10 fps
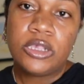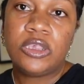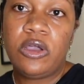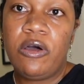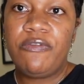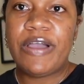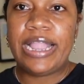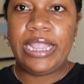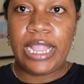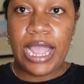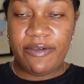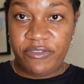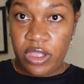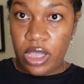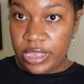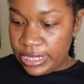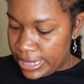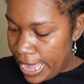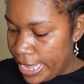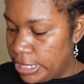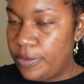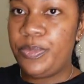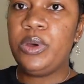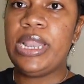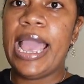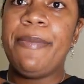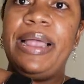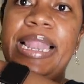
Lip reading: stuff, and then I have the other side to put like my